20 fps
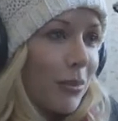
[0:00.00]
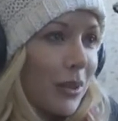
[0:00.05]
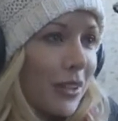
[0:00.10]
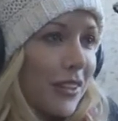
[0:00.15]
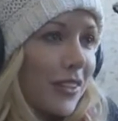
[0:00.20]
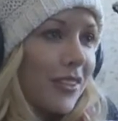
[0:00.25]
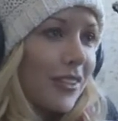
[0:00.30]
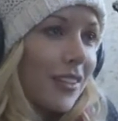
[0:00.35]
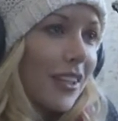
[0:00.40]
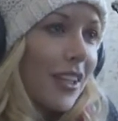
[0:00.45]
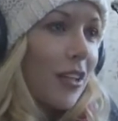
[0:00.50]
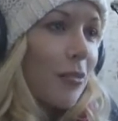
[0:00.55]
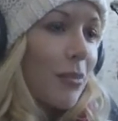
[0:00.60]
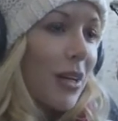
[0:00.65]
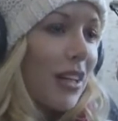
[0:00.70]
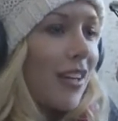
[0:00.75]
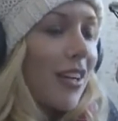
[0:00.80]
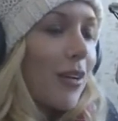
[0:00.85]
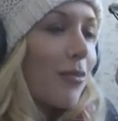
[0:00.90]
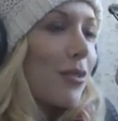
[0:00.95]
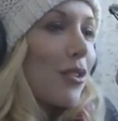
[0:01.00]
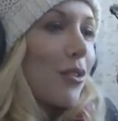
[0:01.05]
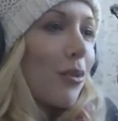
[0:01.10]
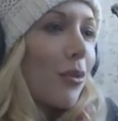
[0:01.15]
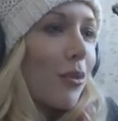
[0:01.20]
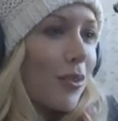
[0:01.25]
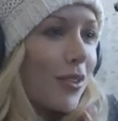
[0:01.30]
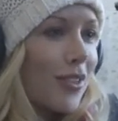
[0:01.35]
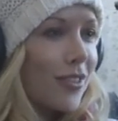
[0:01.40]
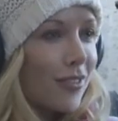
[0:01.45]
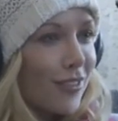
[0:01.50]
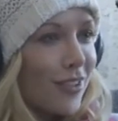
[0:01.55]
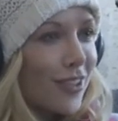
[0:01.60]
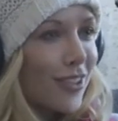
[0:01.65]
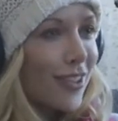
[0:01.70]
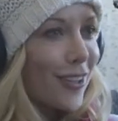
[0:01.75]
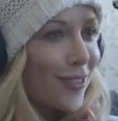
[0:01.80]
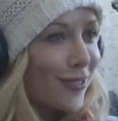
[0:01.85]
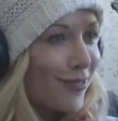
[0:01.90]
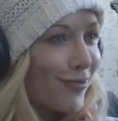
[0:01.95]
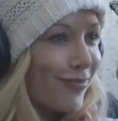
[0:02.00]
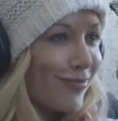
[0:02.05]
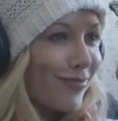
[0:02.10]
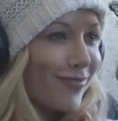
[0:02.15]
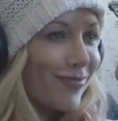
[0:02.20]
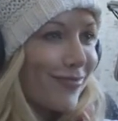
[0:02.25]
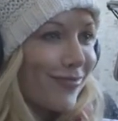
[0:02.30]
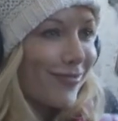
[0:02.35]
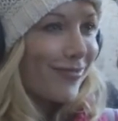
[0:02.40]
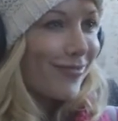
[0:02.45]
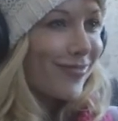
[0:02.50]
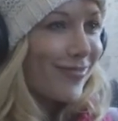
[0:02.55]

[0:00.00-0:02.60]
But you know, by then I was sold. So. You're